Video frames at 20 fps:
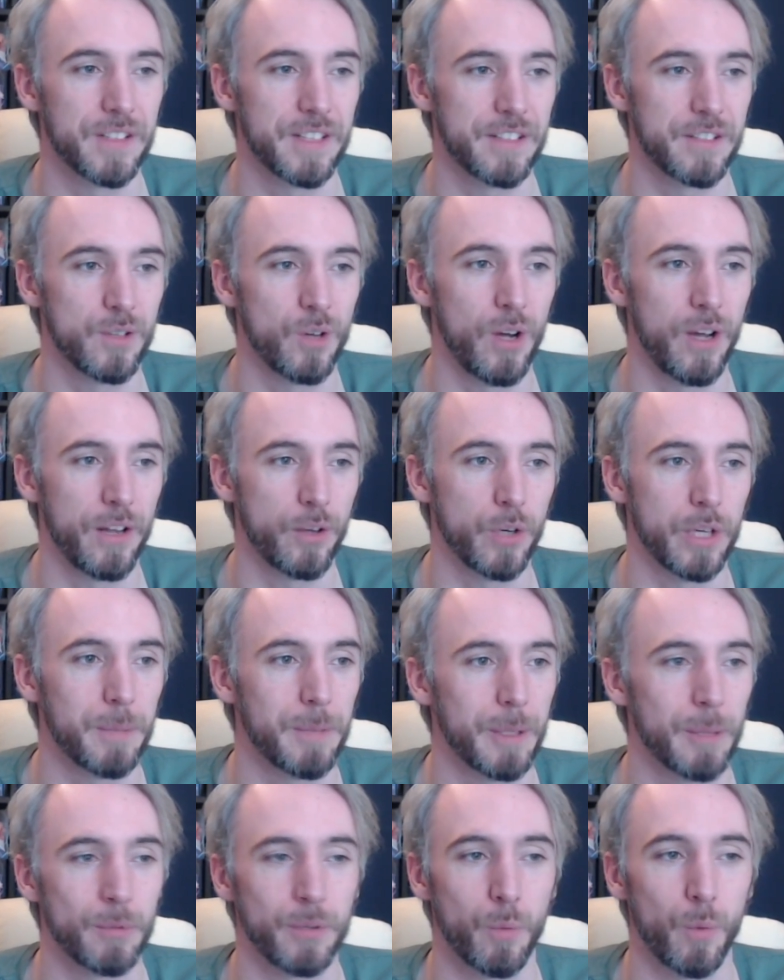It's not going to be
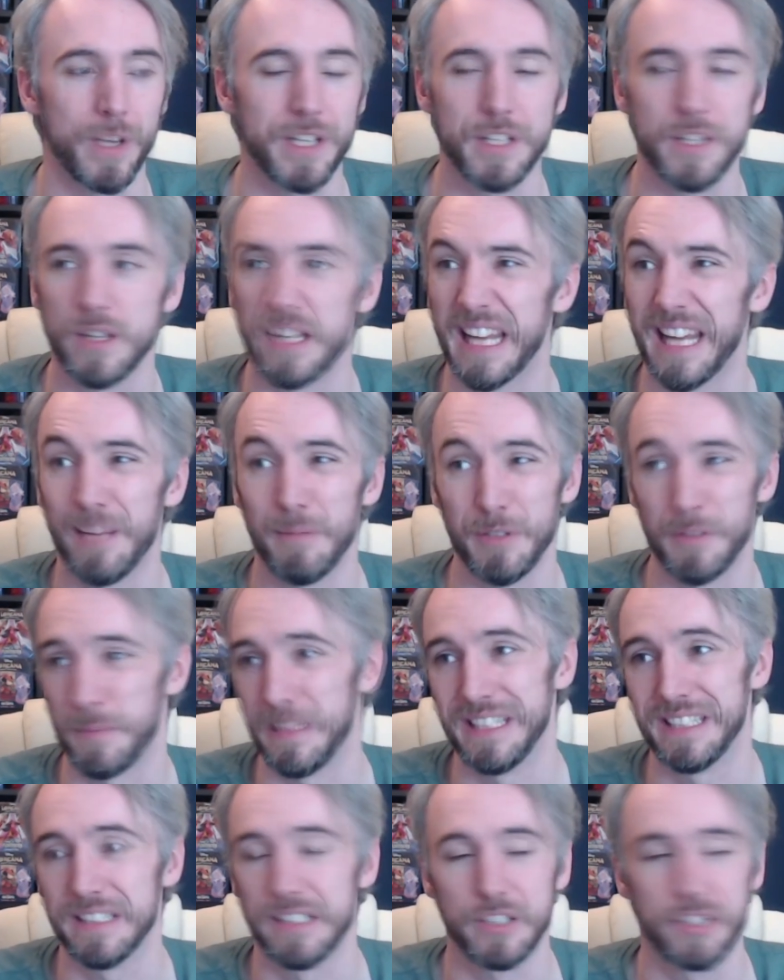able to win you the game. It's
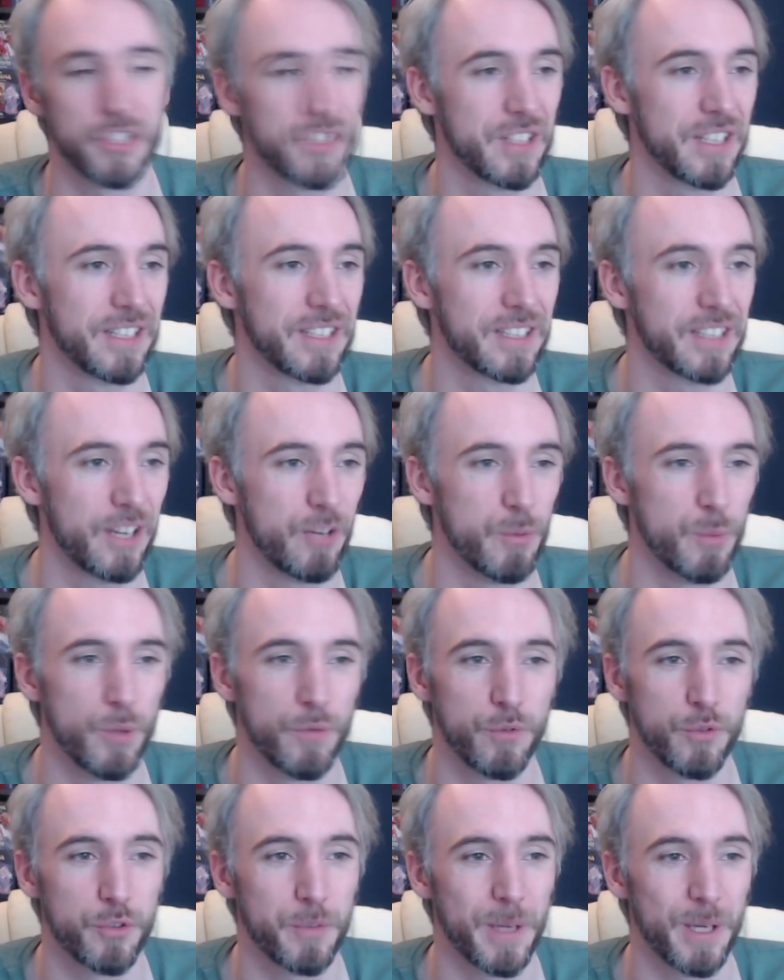basically just like a
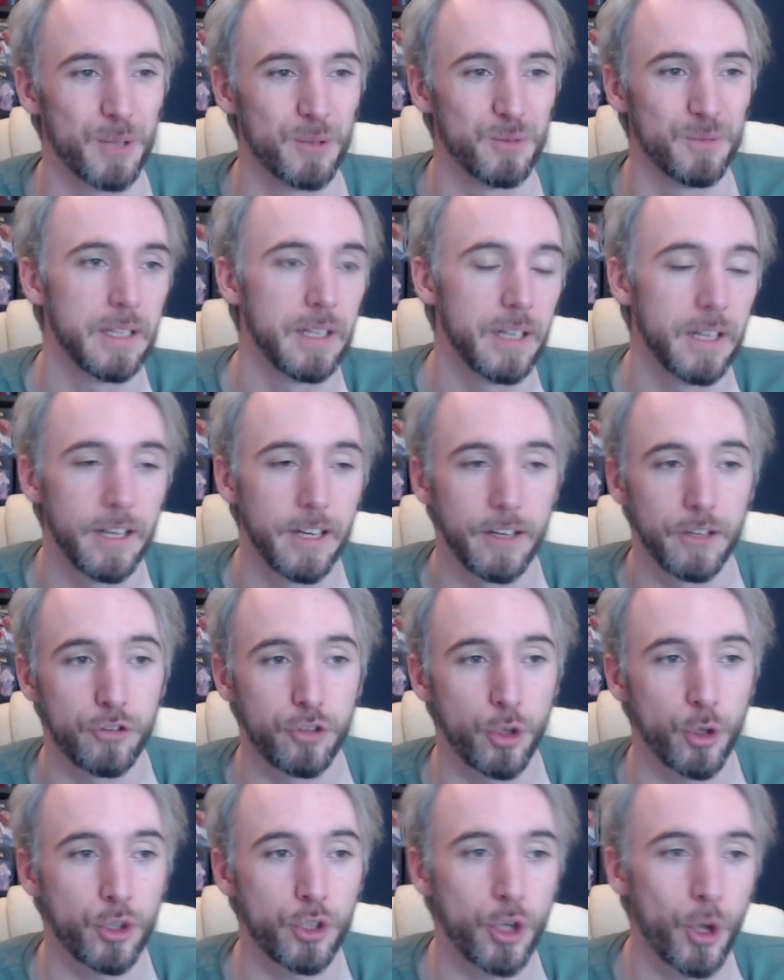removal spell.
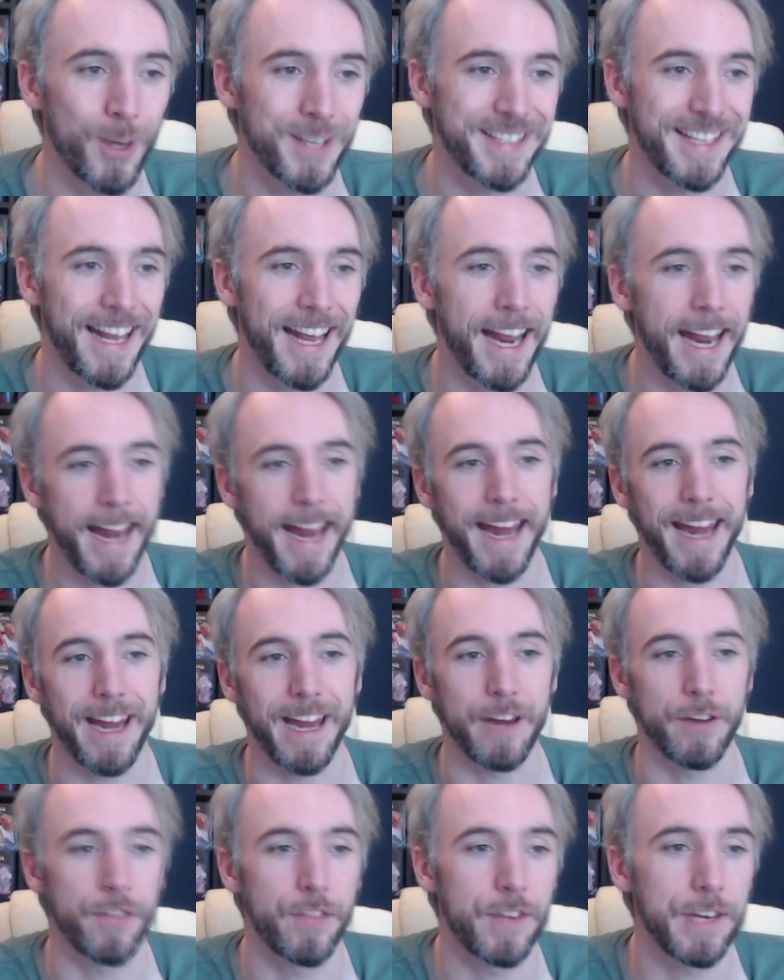2-cost Hey
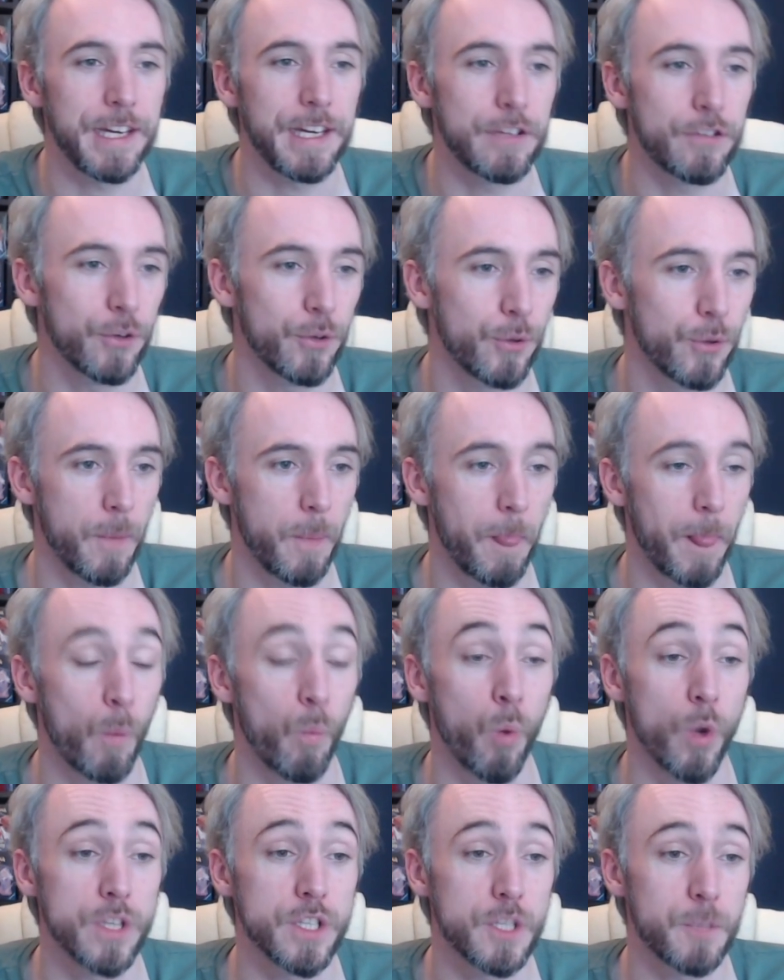Hey, 3/2.
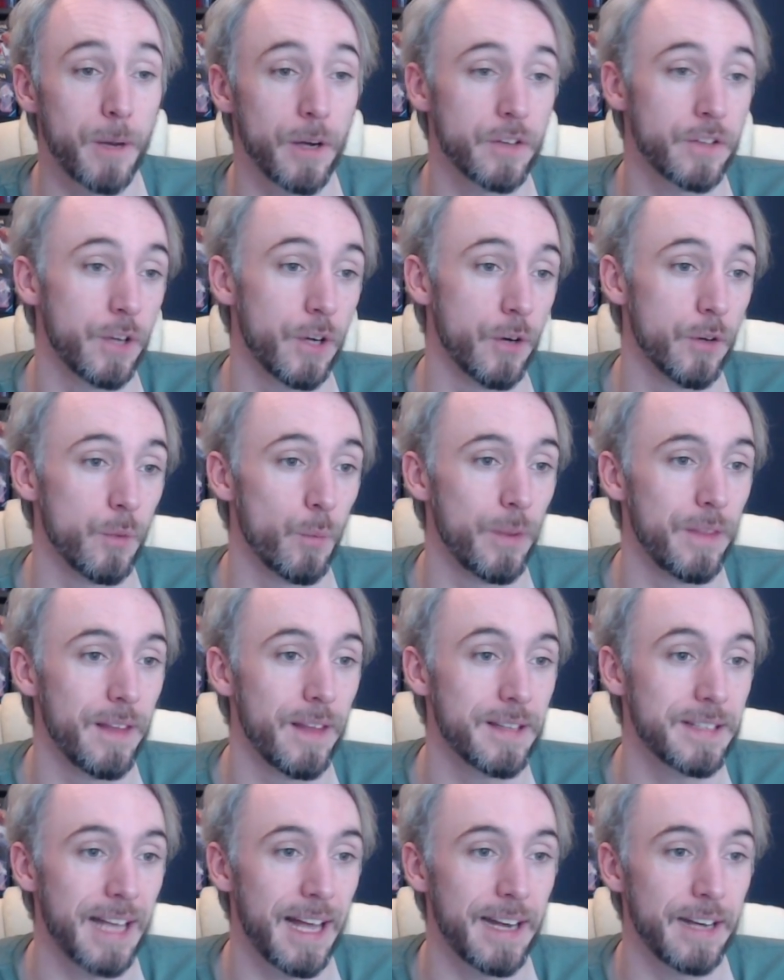Once per turn, when
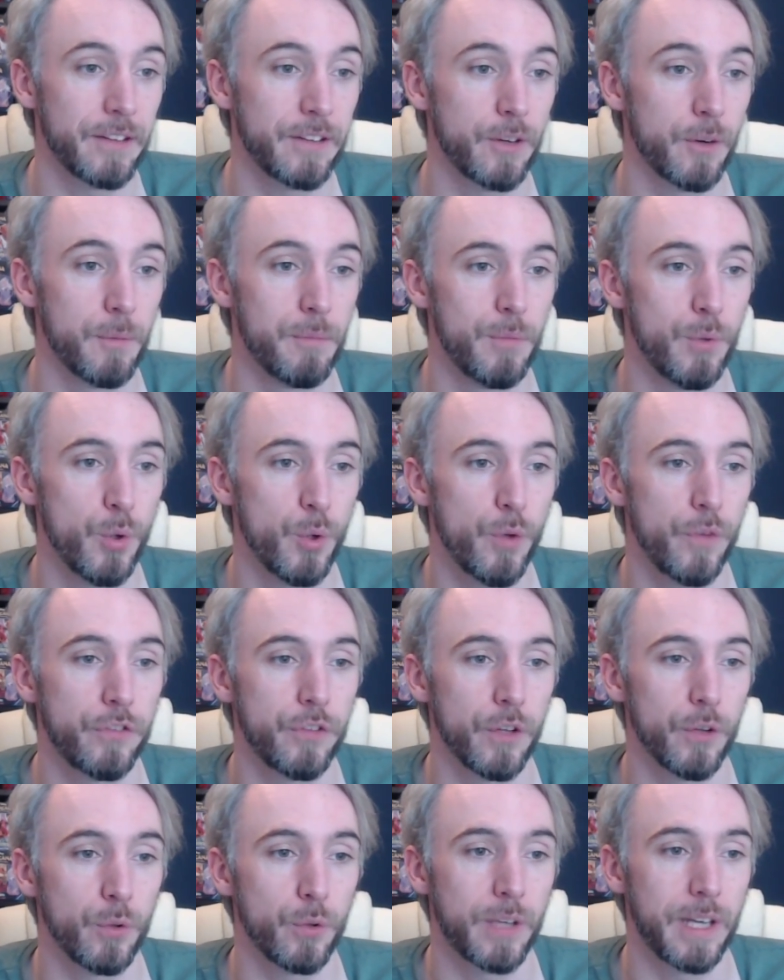this character moves
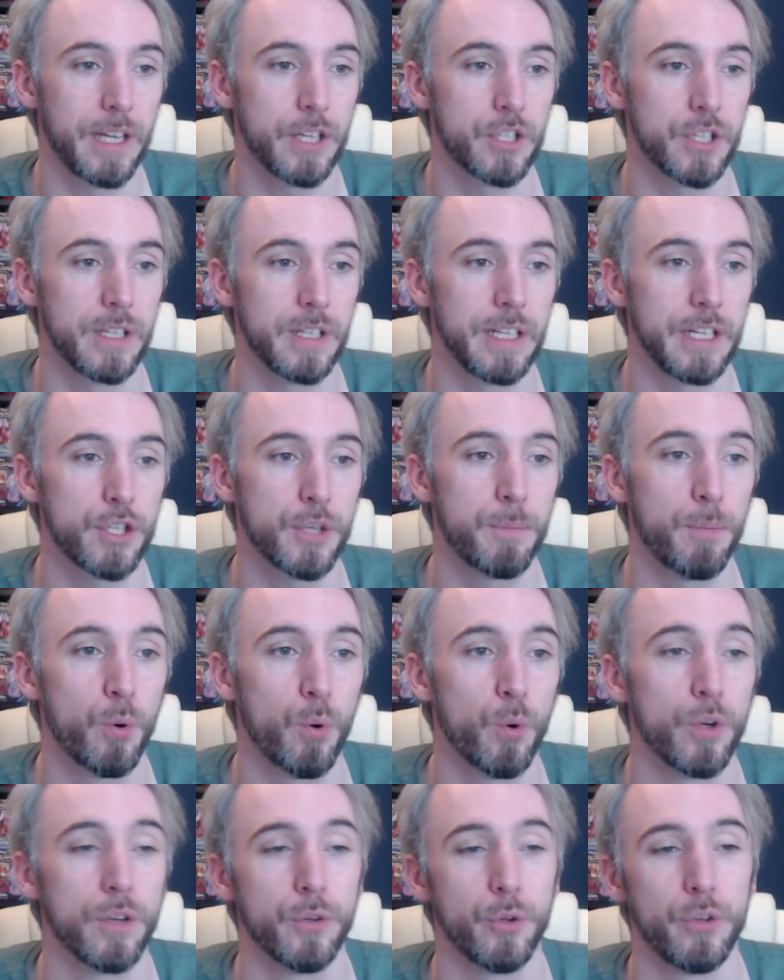to a location, each
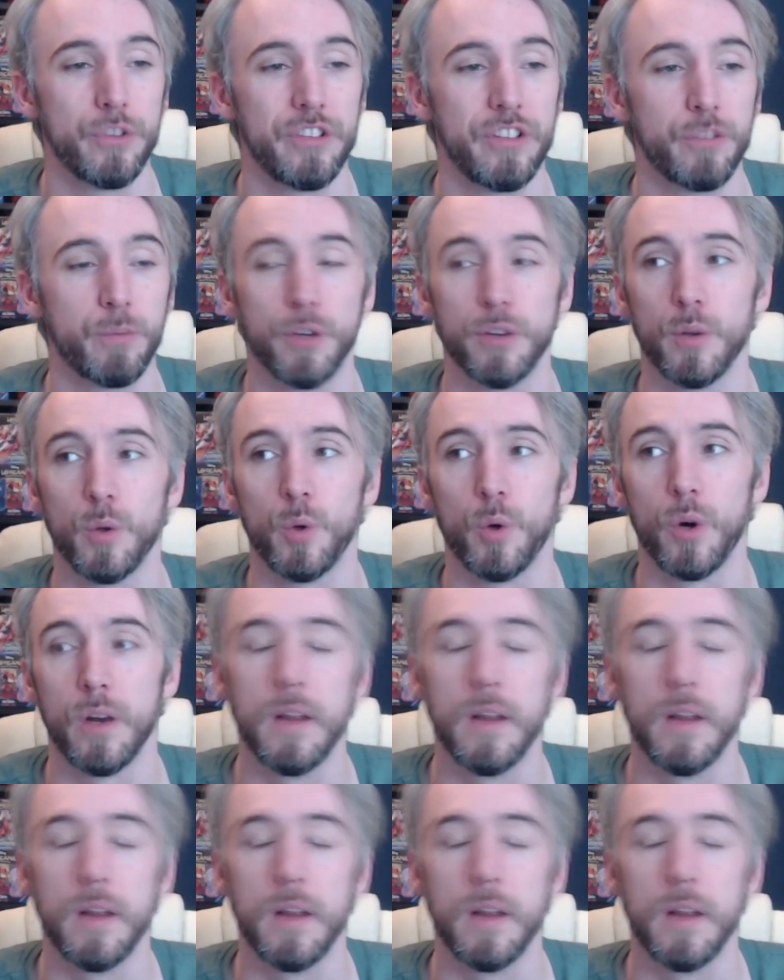opponent loses 1 lore.